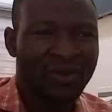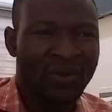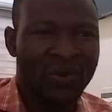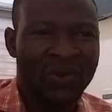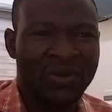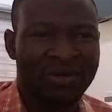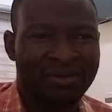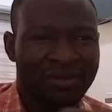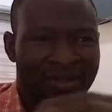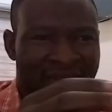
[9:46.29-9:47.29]

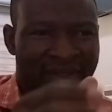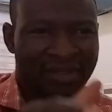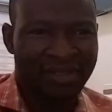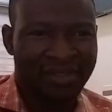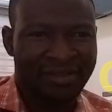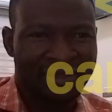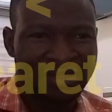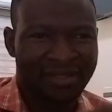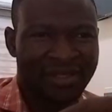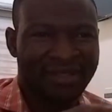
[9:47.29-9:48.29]
or is
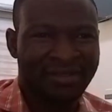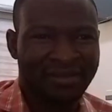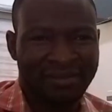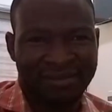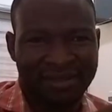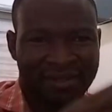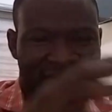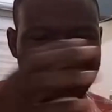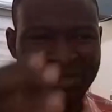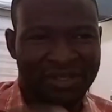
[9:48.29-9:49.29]

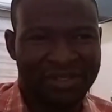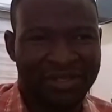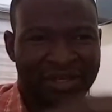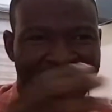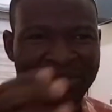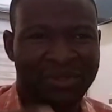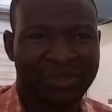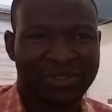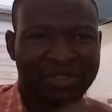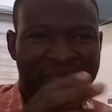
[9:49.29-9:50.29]
there's the indicator
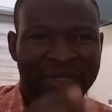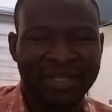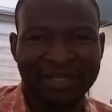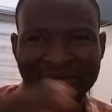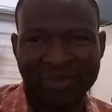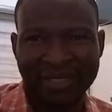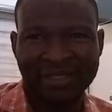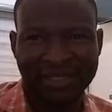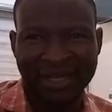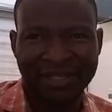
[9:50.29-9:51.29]
display by the
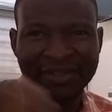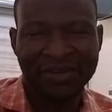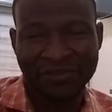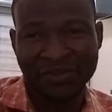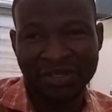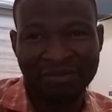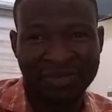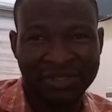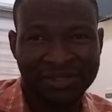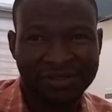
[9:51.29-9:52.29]
side of your
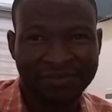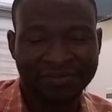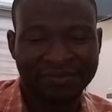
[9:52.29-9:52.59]
image.